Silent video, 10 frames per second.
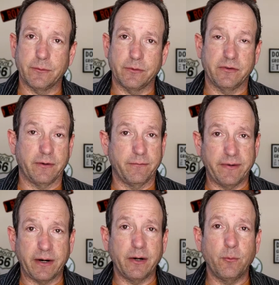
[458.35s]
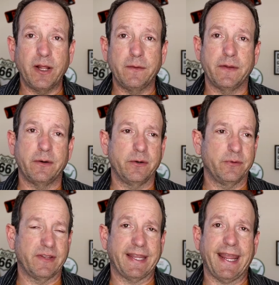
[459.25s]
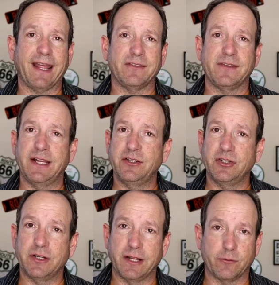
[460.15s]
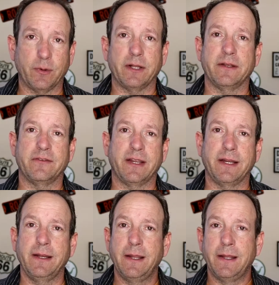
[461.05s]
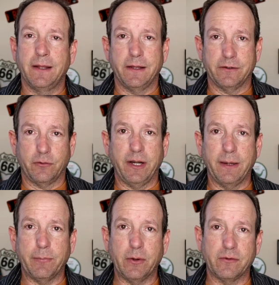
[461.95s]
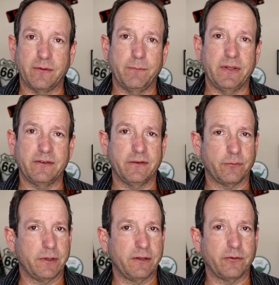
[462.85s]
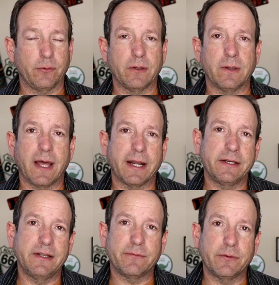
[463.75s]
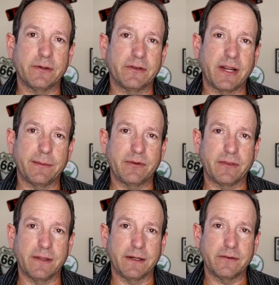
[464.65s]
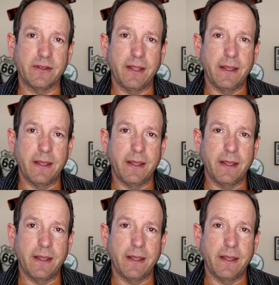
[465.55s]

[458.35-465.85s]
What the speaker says: It was there, very well known. It was a gas station as well as a trading post and business where they sold a lot of different types of things.